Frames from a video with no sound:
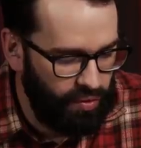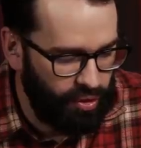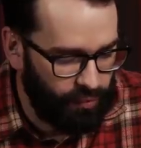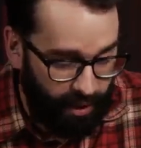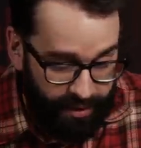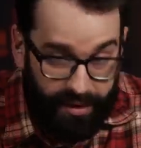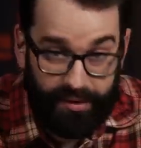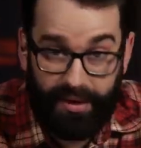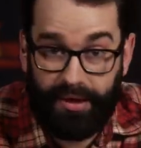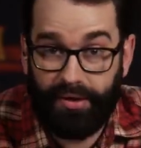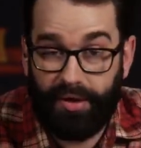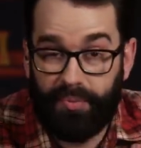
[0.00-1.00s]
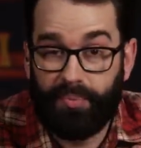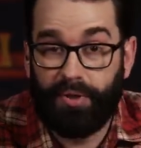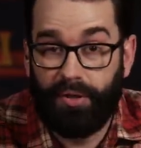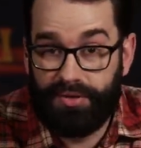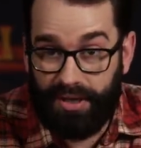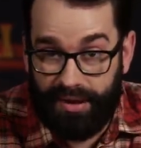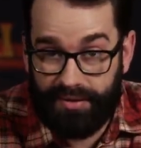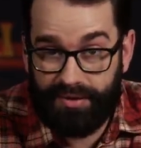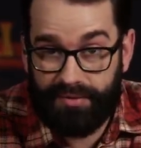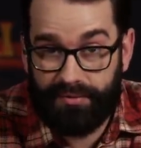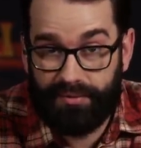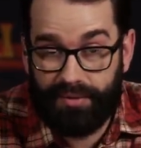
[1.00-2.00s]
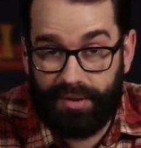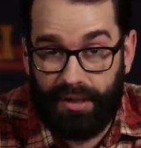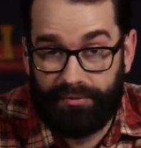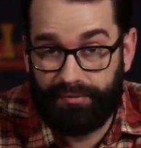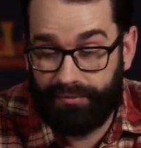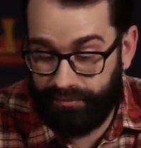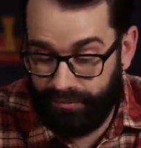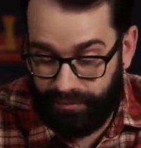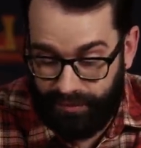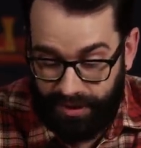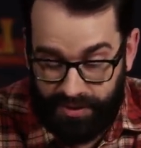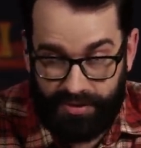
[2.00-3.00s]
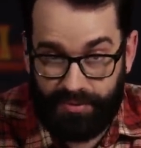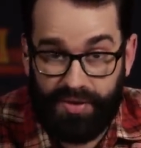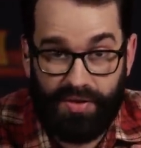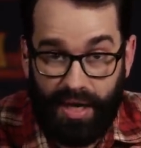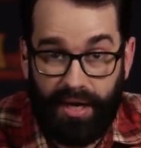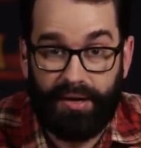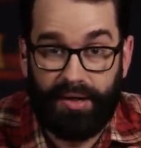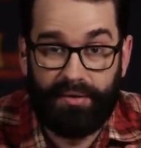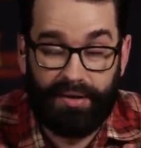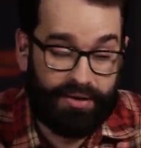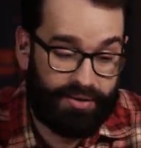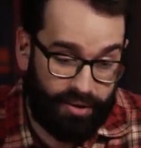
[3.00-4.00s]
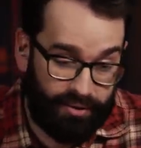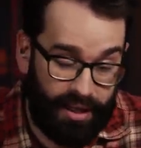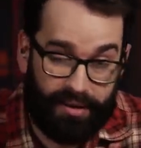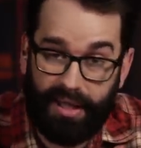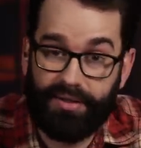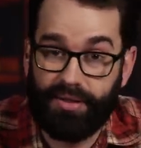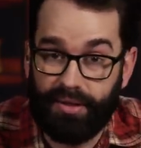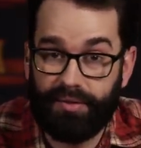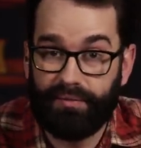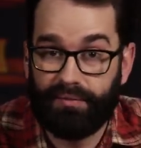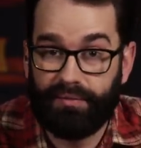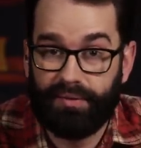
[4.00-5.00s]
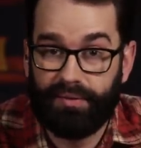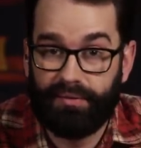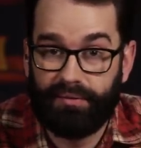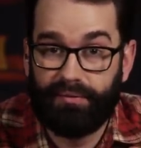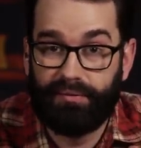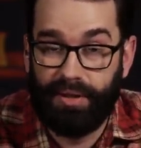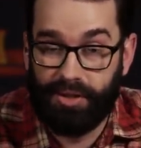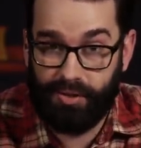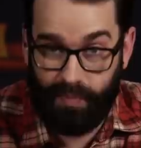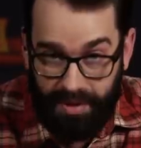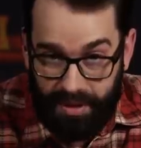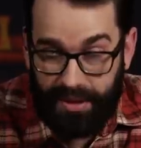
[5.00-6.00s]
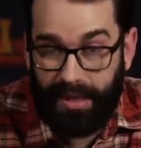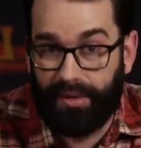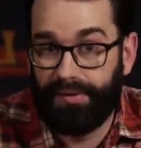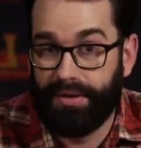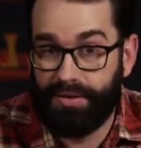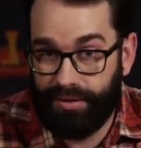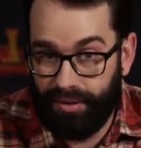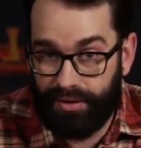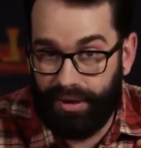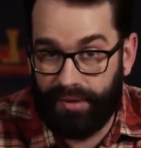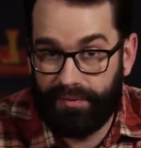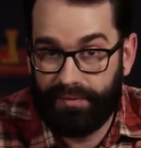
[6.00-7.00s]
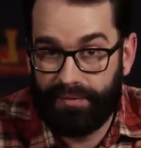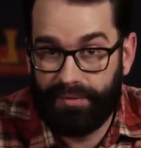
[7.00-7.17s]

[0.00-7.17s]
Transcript: you're writing a letter in protest of this insanity, and that's okay, that's good. You're speaking out, that's a good thing.